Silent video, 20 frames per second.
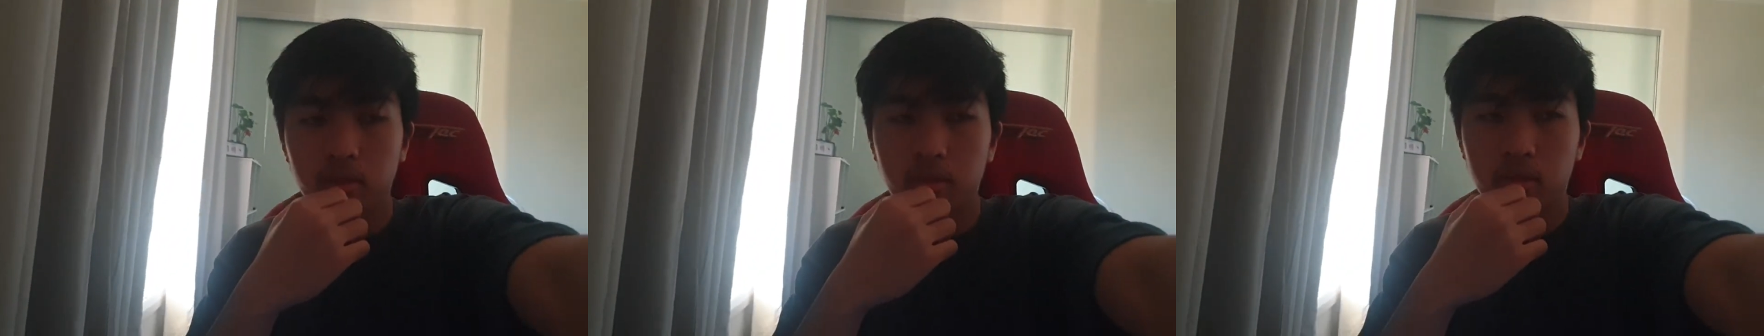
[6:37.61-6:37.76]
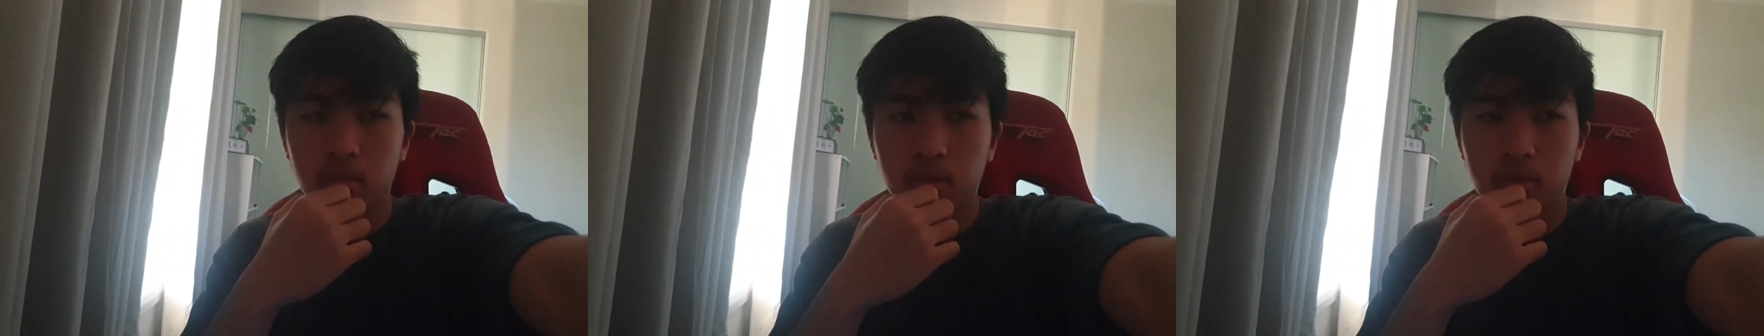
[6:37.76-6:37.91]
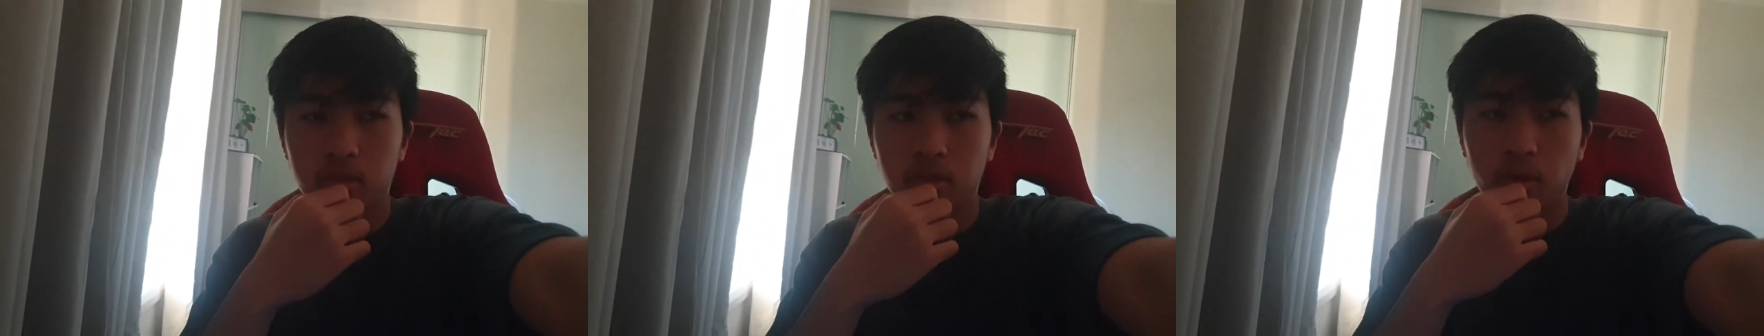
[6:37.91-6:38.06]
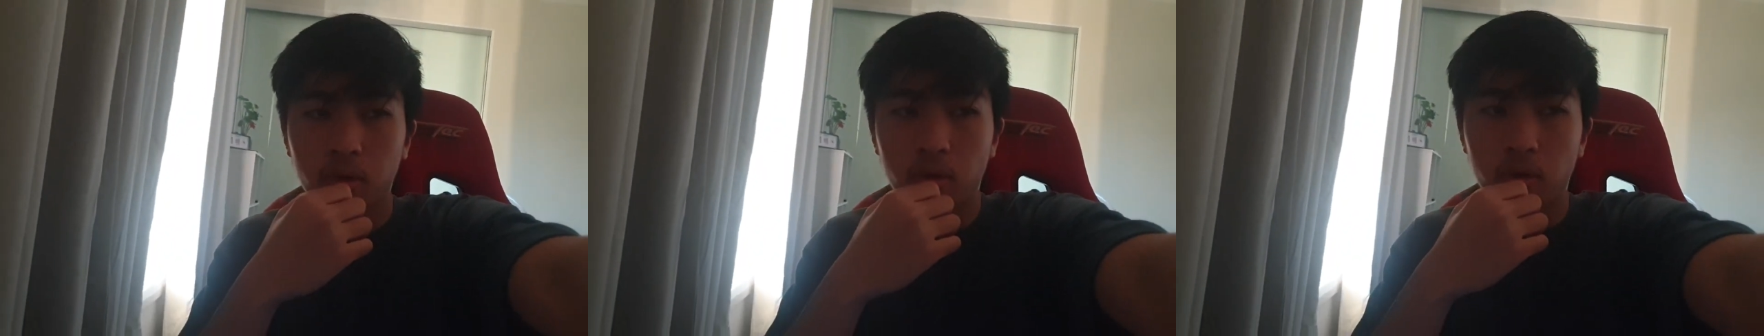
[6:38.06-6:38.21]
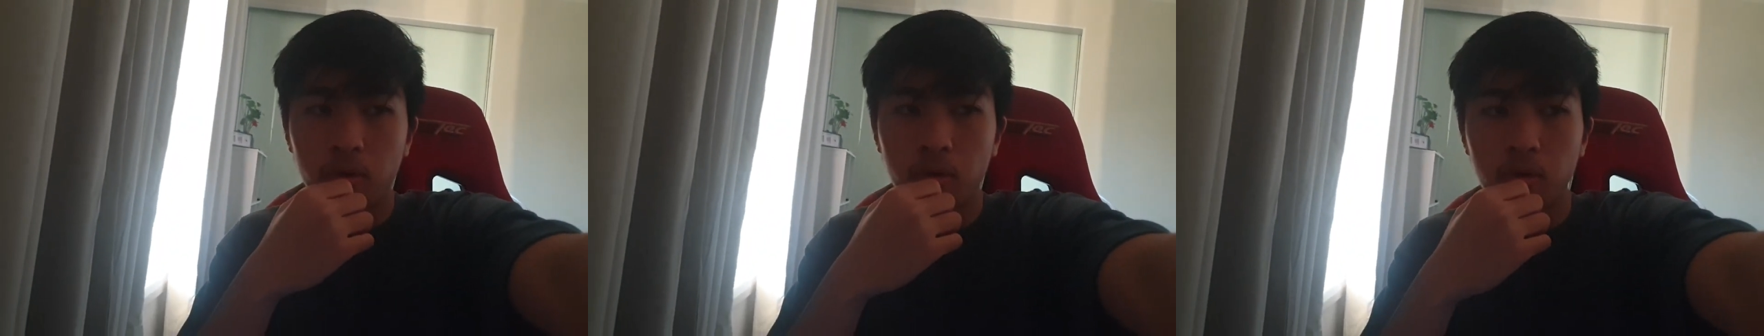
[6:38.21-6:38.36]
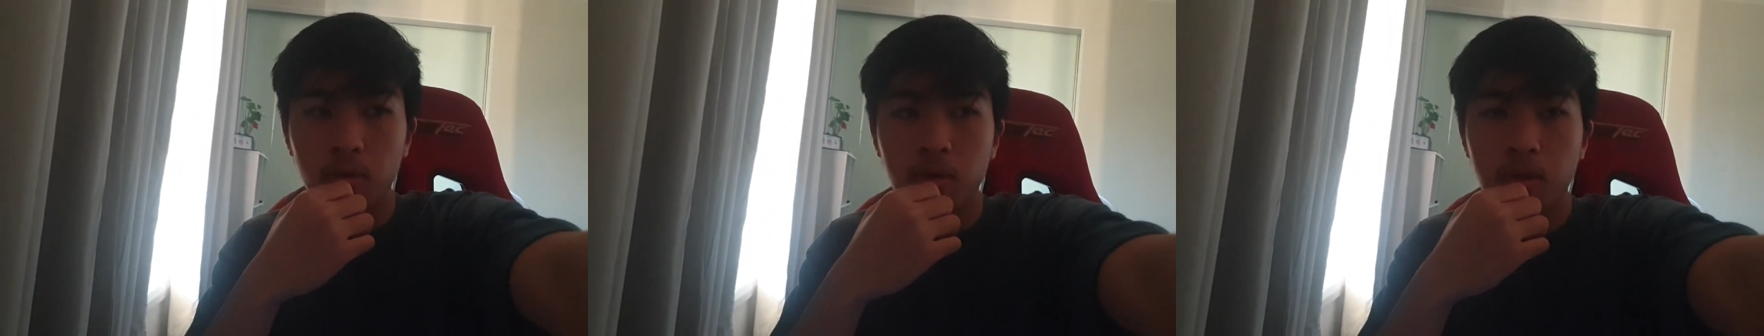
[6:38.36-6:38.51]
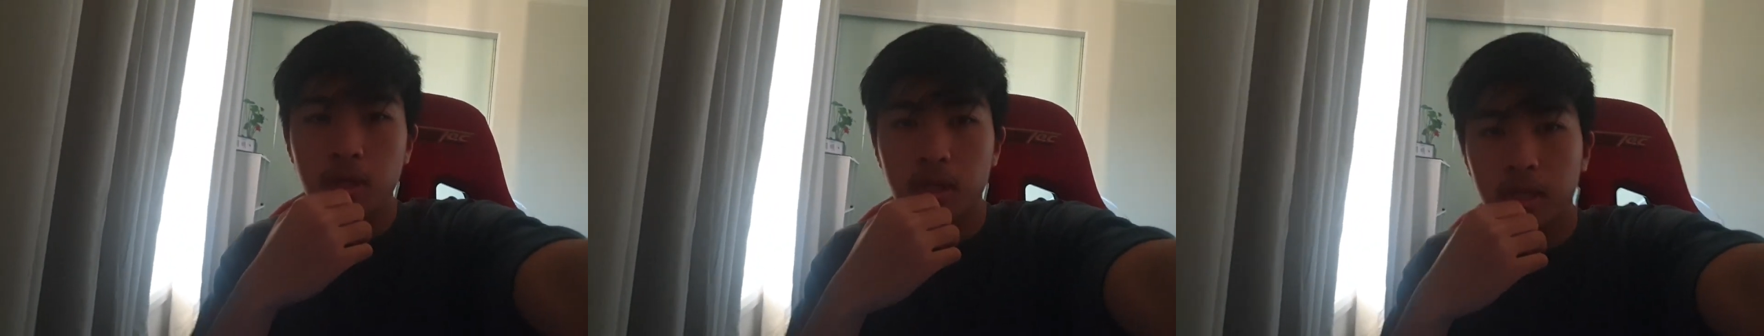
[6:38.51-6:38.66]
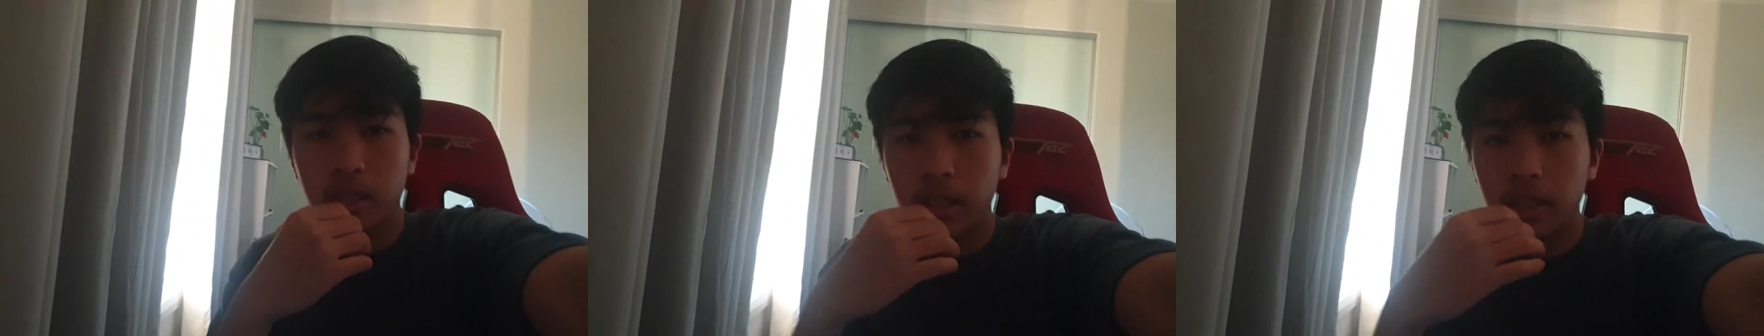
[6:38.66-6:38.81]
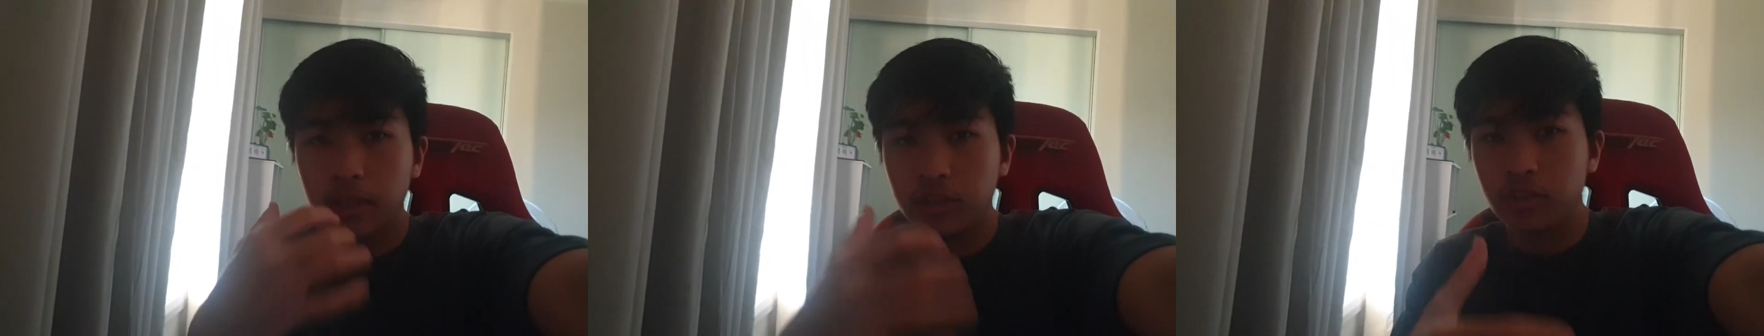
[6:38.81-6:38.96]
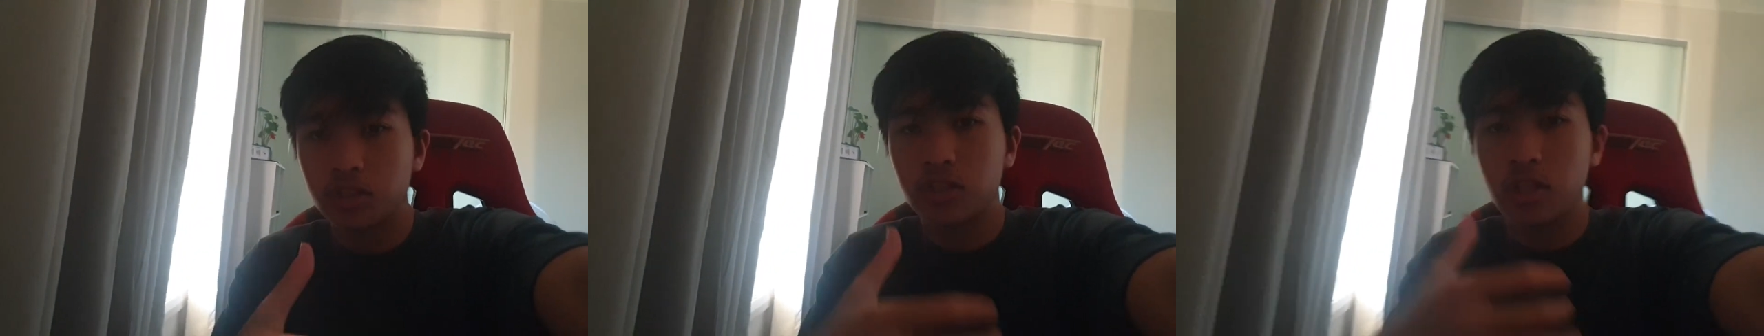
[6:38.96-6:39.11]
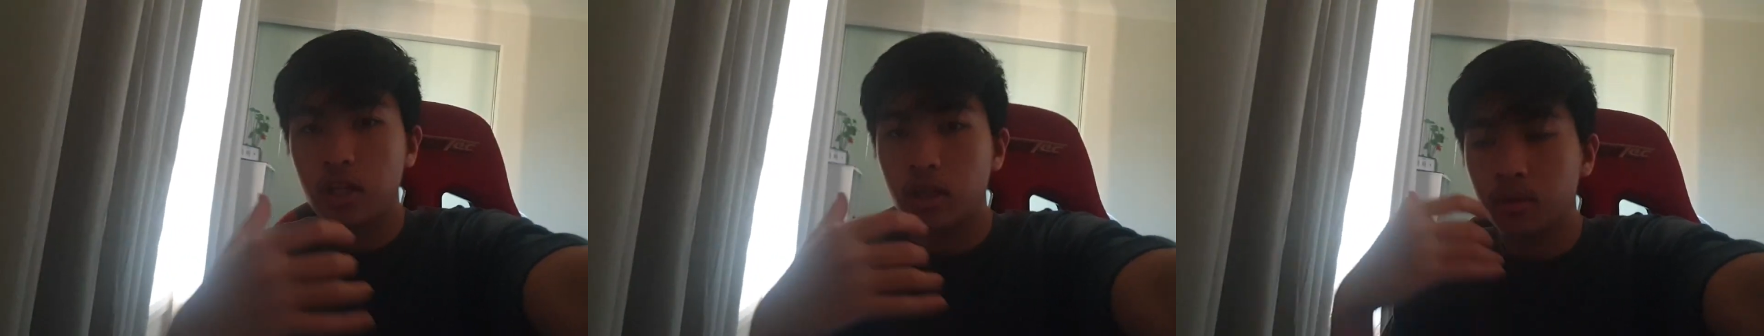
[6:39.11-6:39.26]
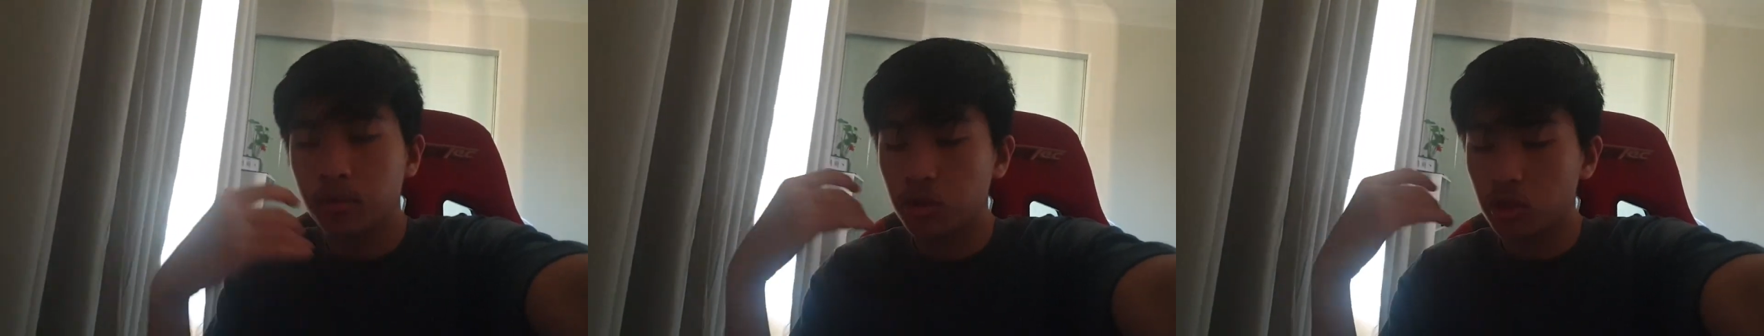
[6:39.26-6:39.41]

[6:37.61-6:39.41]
so instead I'm